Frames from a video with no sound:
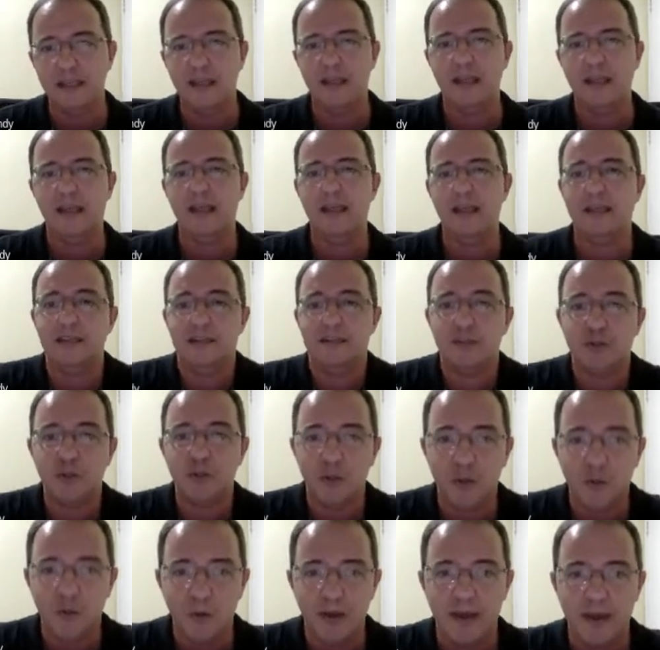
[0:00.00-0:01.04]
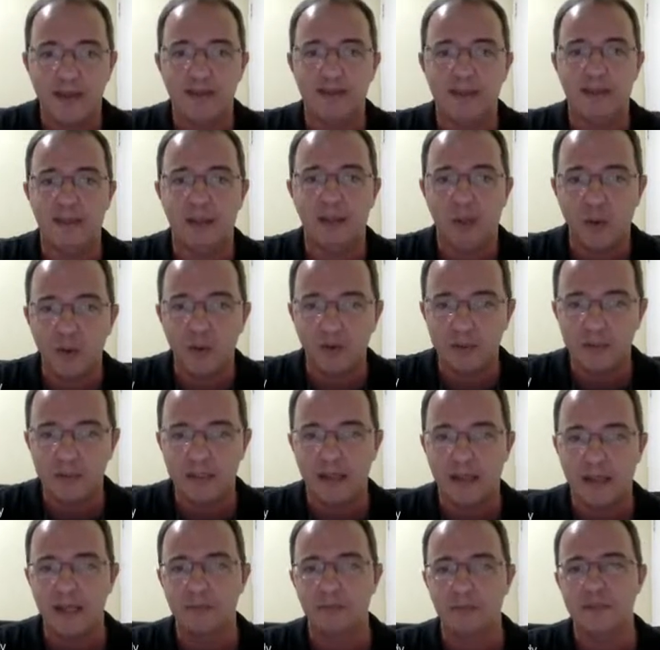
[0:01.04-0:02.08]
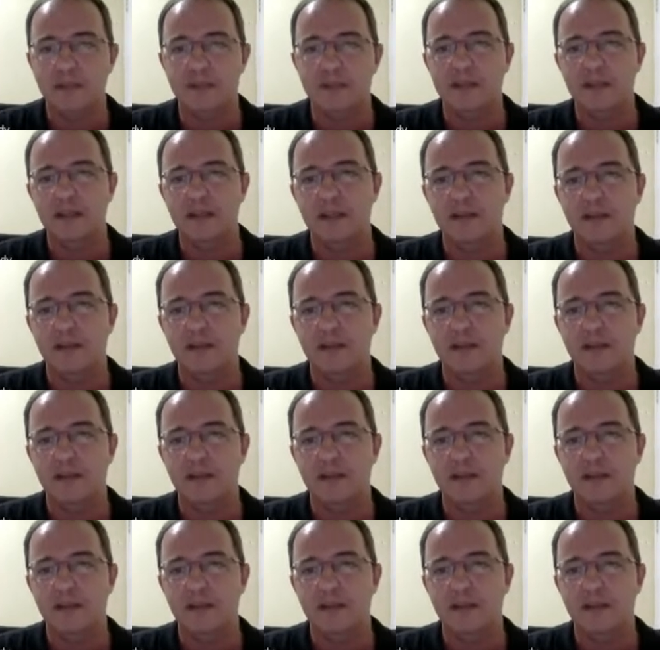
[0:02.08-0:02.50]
and so at long times,